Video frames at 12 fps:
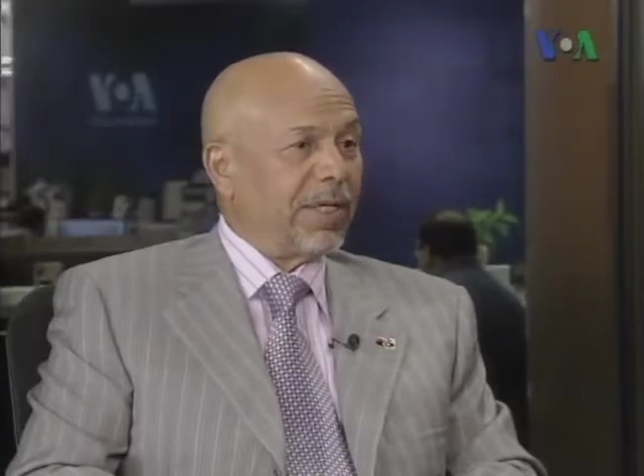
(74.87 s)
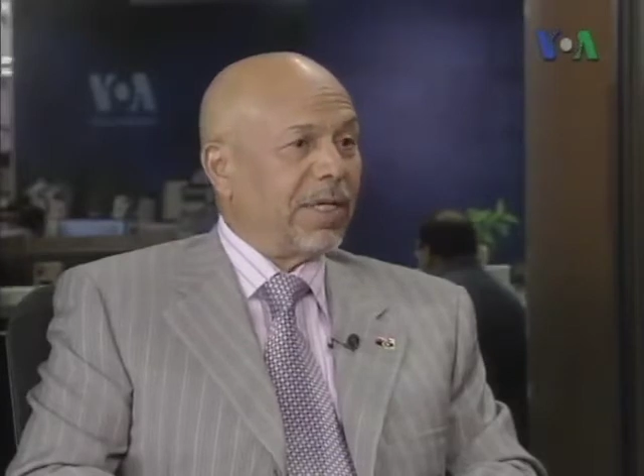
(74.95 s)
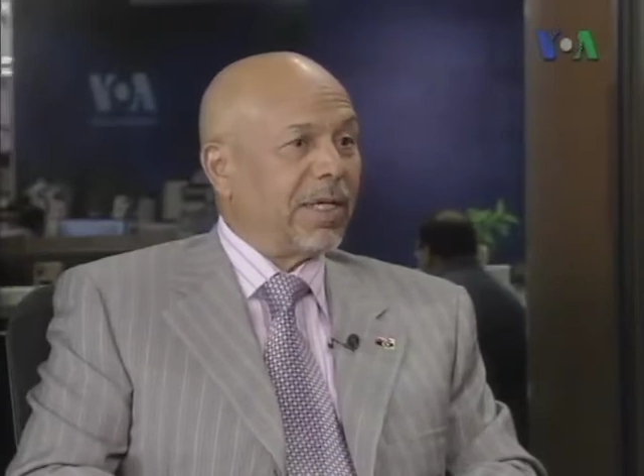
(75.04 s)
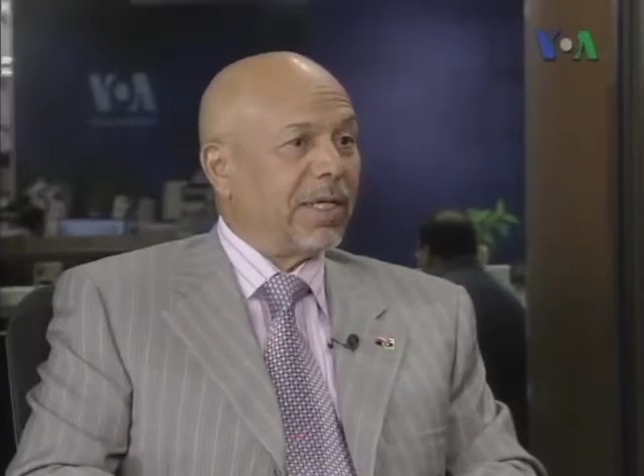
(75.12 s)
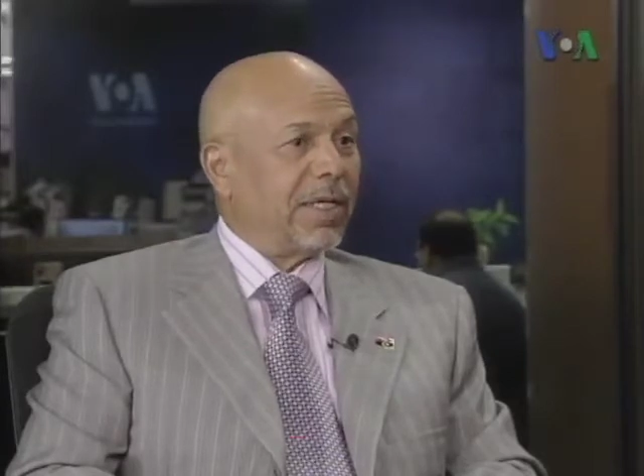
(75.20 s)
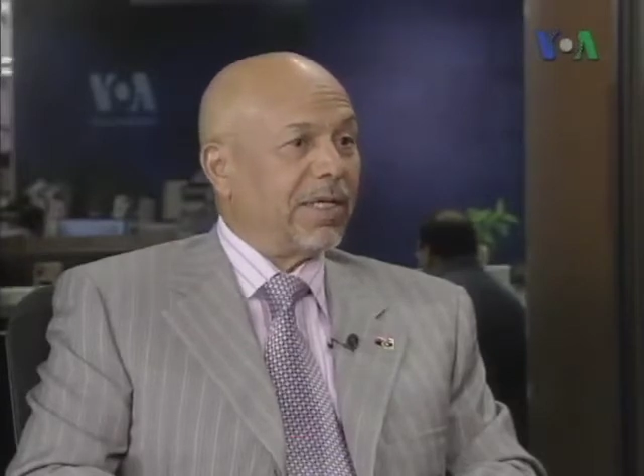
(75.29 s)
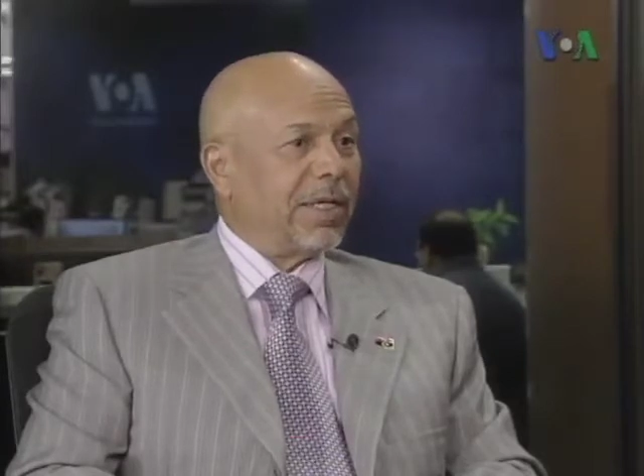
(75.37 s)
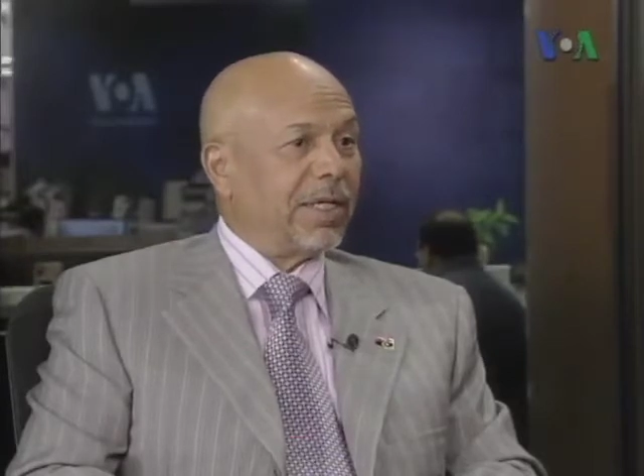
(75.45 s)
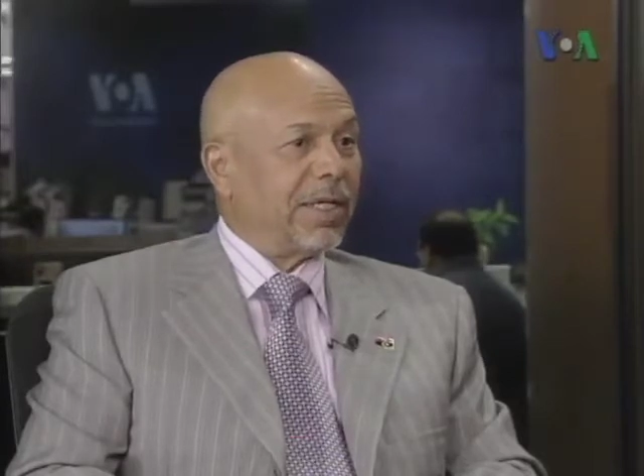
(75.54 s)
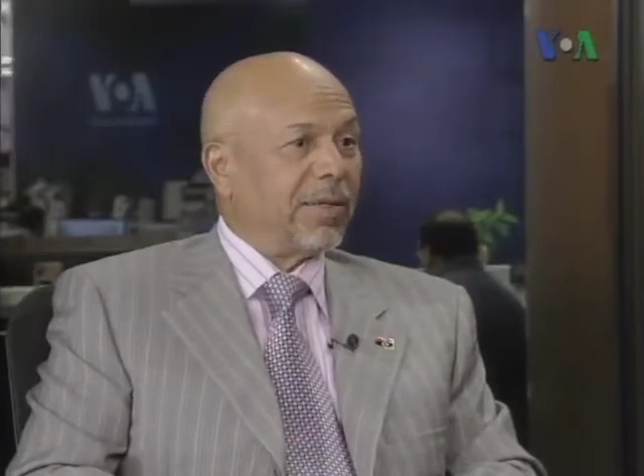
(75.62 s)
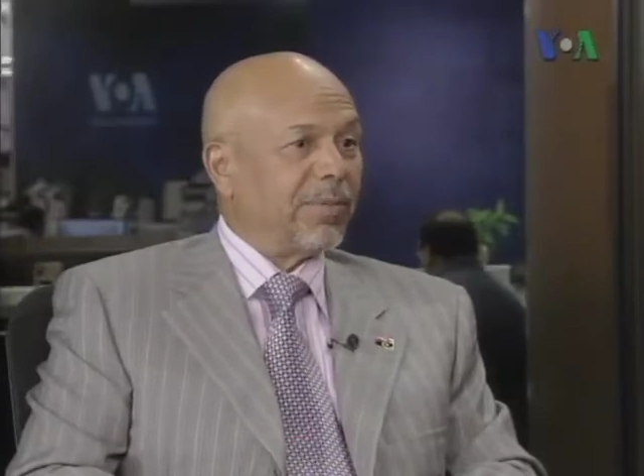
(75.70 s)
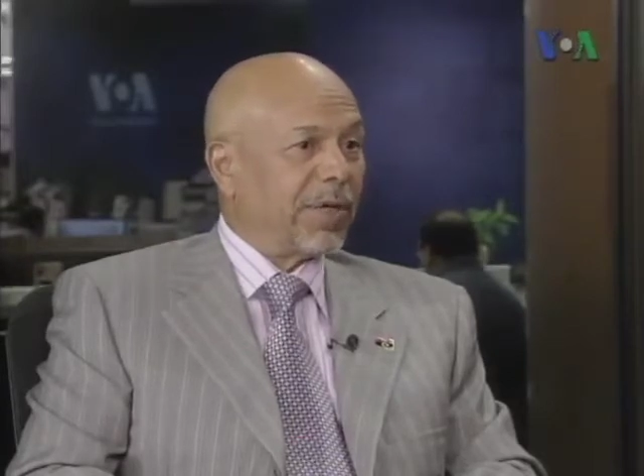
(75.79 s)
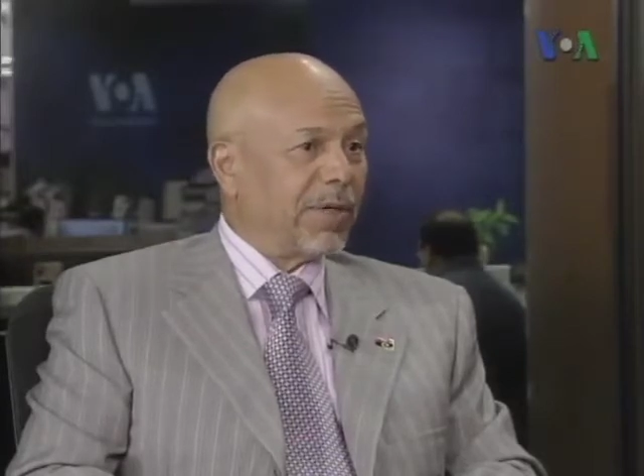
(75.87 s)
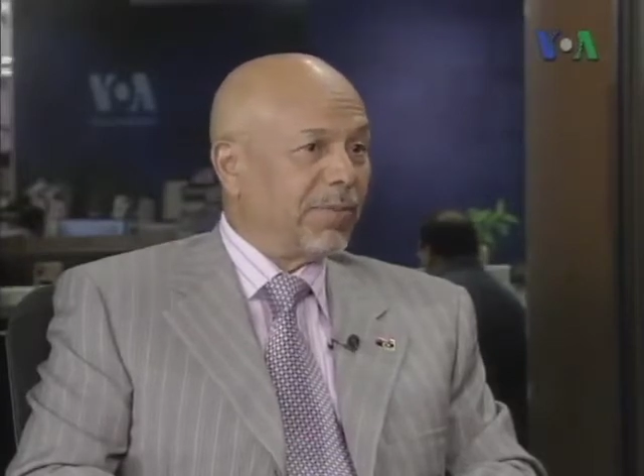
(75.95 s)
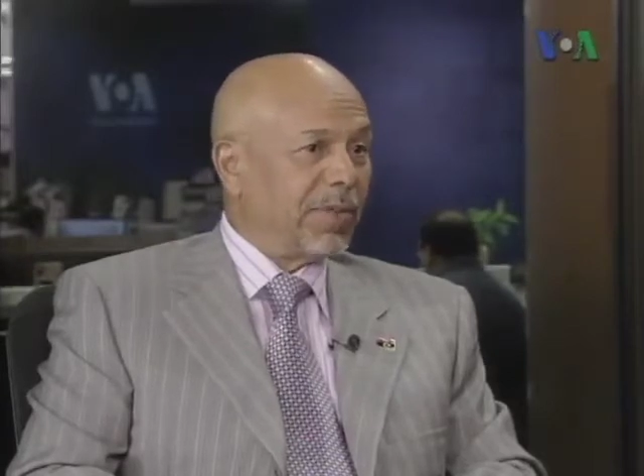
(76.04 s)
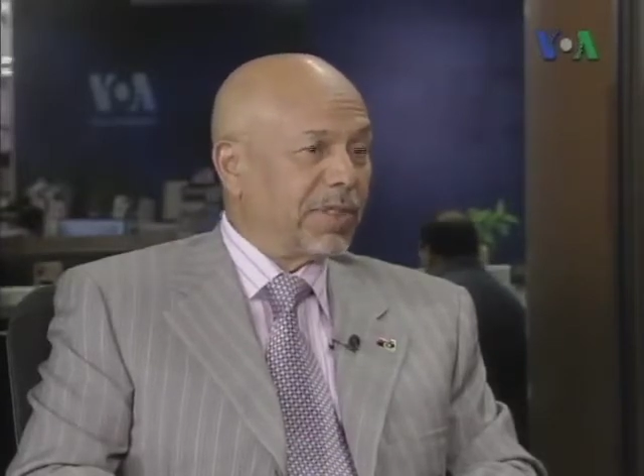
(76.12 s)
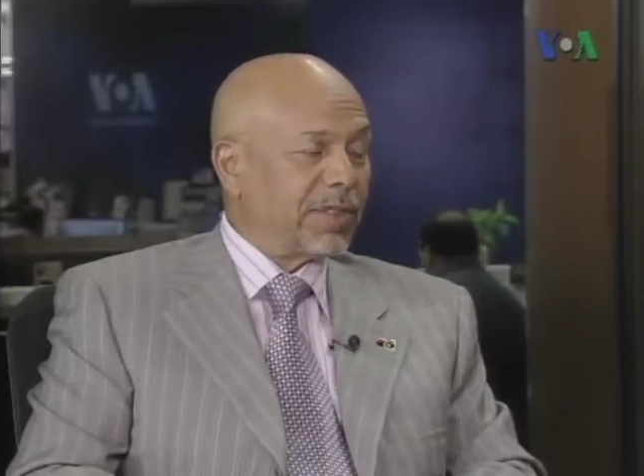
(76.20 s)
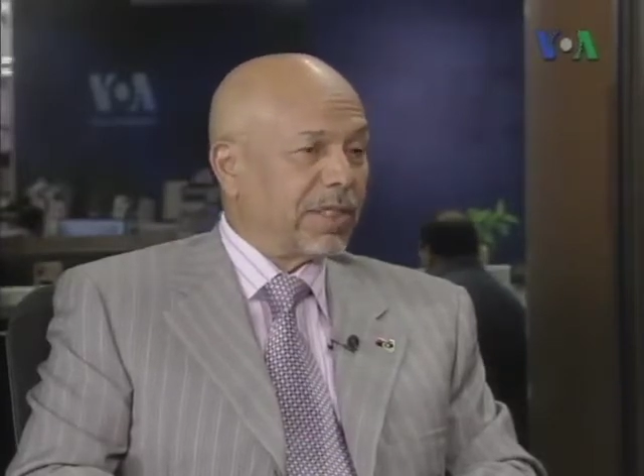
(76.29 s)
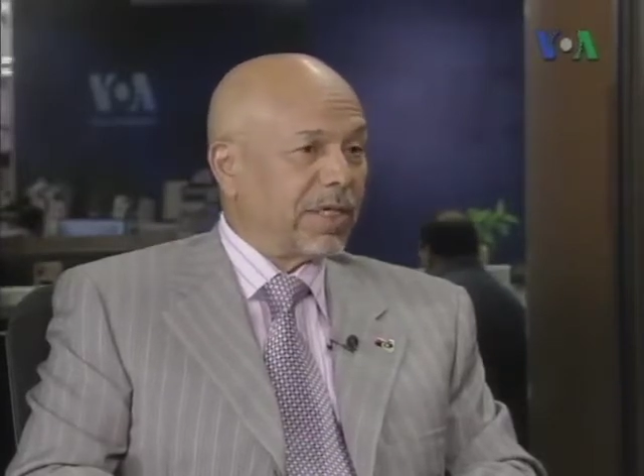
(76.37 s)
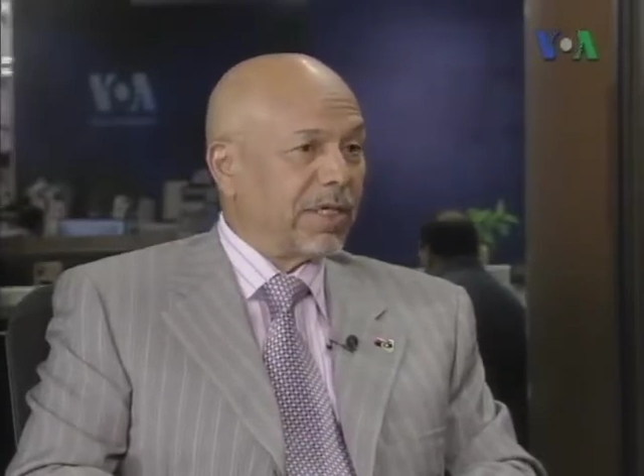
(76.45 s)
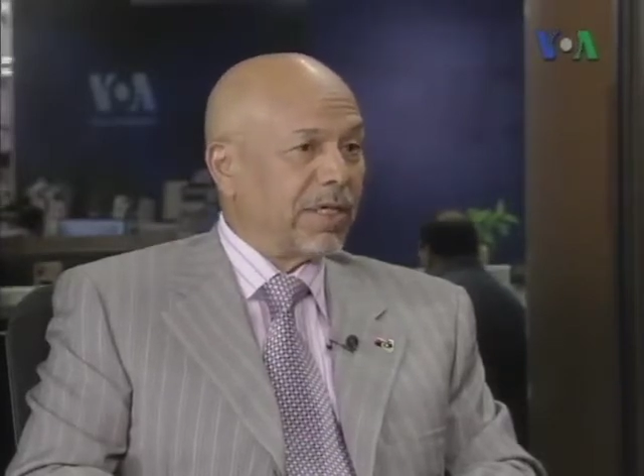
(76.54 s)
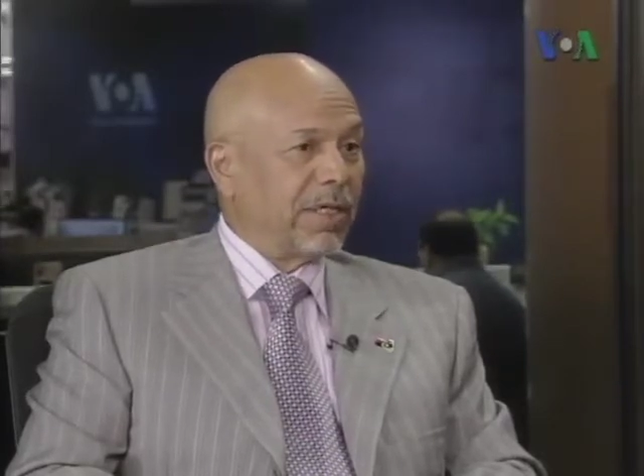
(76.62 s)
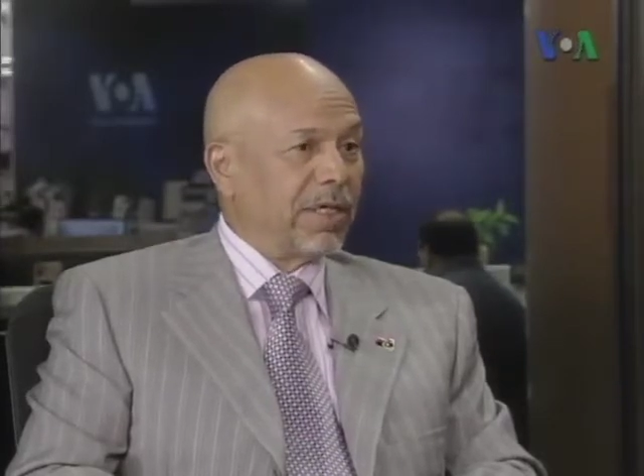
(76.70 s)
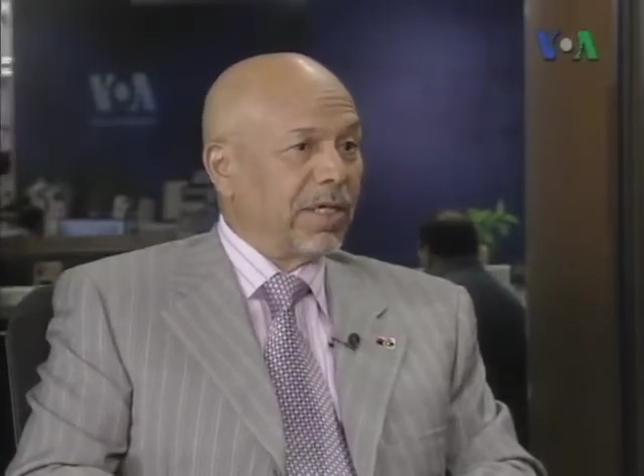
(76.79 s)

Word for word: and uh, the Prime Minister